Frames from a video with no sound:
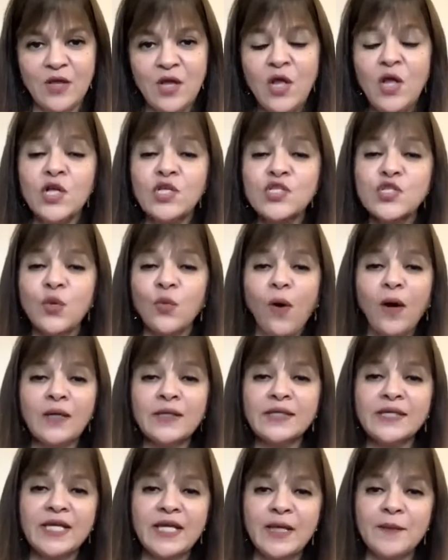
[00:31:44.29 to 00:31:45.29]
So, what
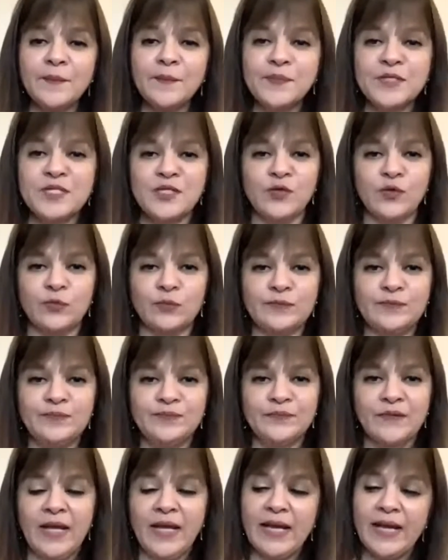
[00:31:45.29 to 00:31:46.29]
keeps you
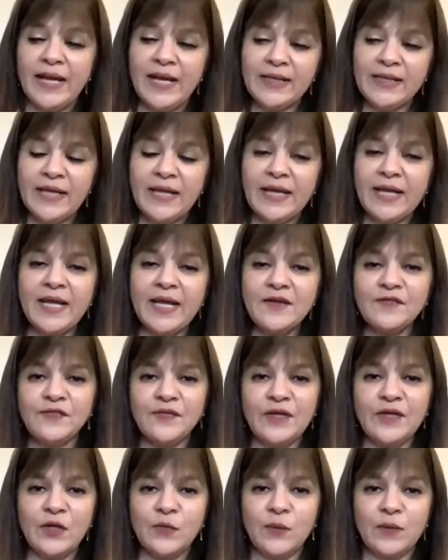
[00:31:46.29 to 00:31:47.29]
in a
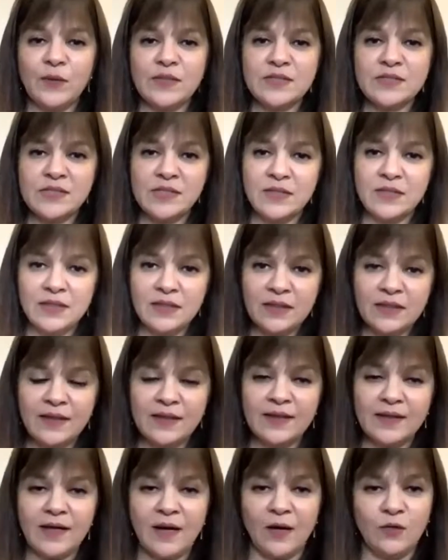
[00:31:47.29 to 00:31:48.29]
frequency
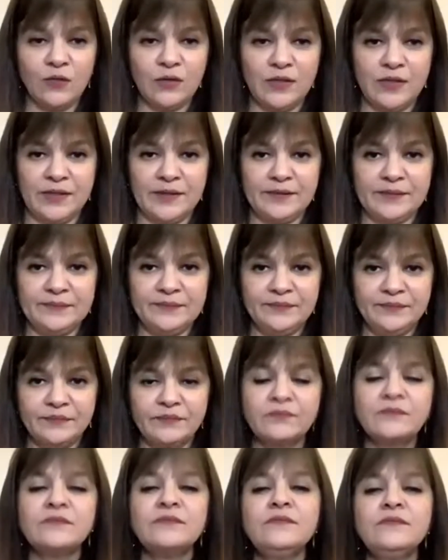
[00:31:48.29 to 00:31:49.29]
grounded?
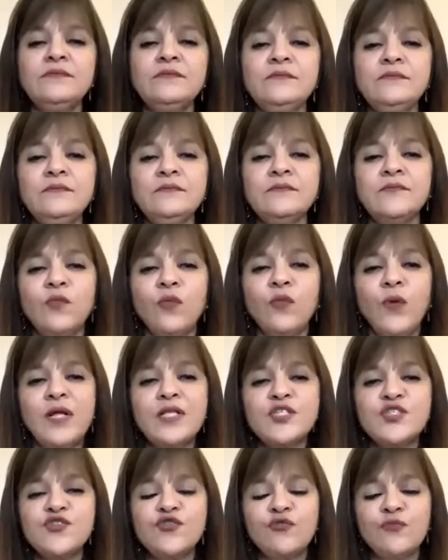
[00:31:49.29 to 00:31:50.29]

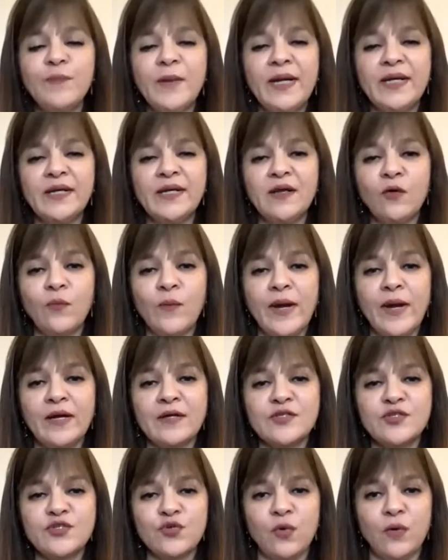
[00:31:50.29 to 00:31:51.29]
Once you've made an
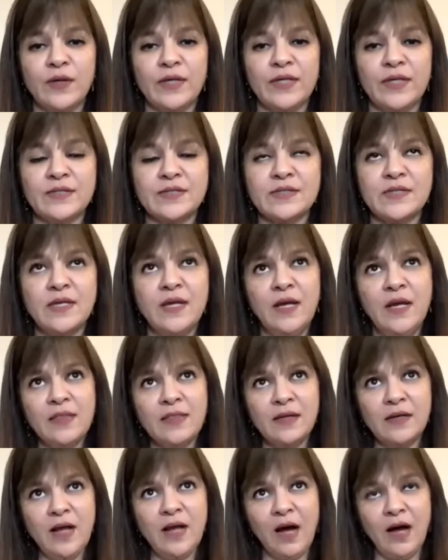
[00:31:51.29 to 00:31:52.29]
aware choice
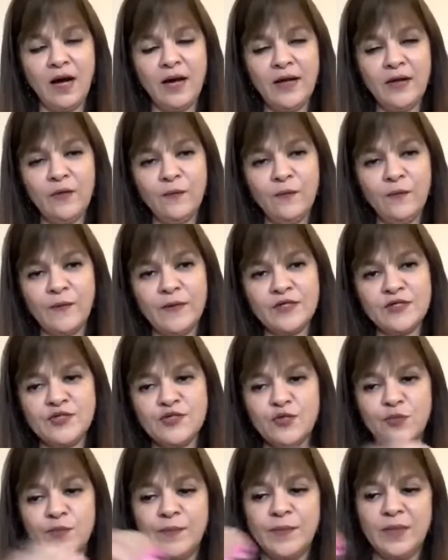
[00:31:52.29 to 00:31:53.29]
that I
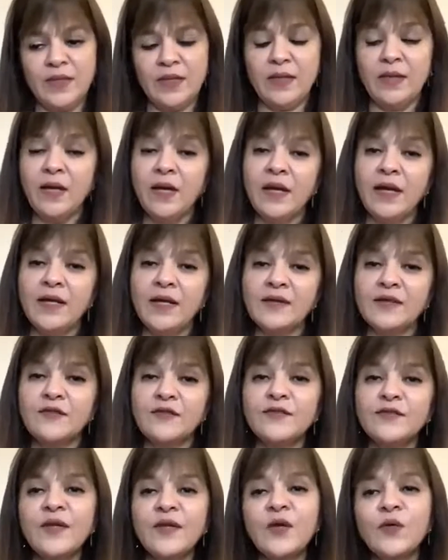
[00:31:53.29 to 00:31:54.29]
wish to be in the
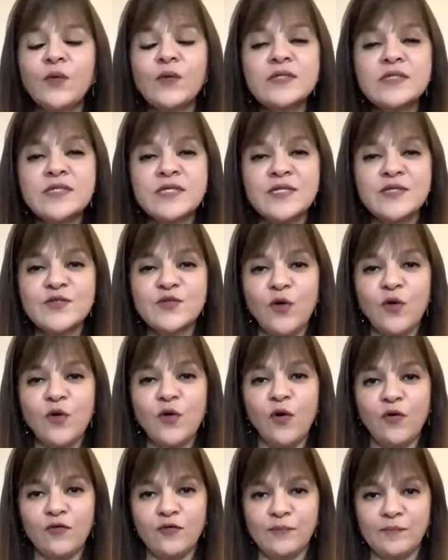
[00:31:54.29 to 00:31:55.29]
frequencies
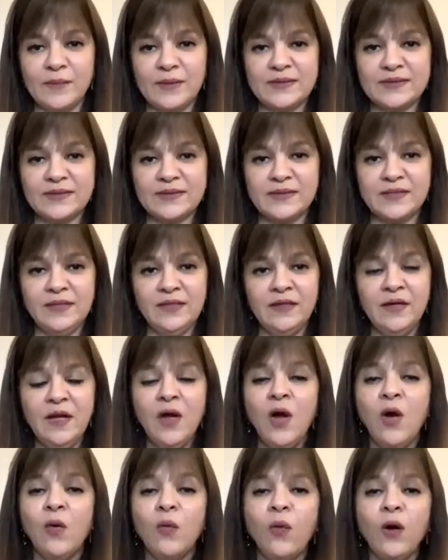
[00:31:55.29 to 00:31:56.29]
of Masti,
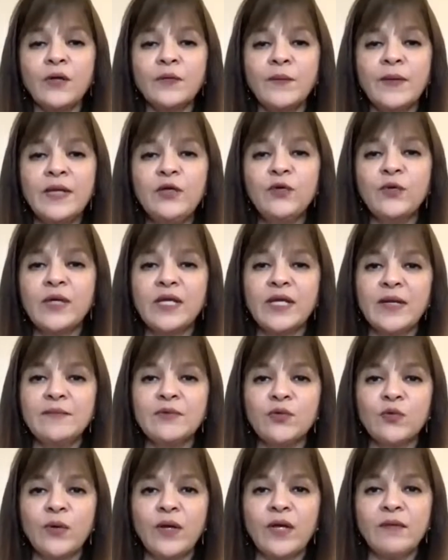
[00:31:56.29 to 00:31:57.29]
what will you keep
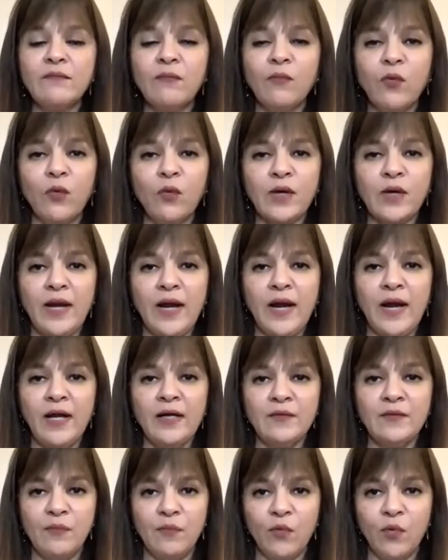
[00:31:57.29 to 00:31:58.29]
doing more
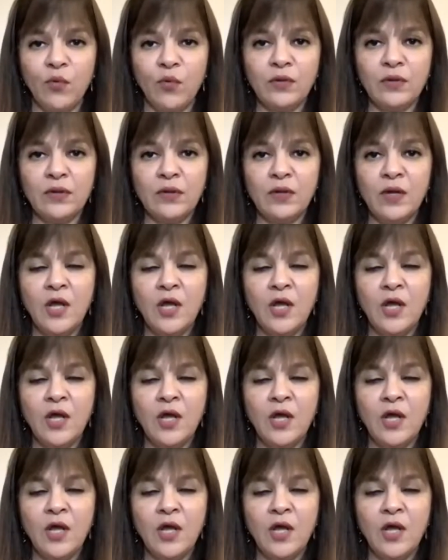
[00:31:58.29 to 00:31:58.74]
and more?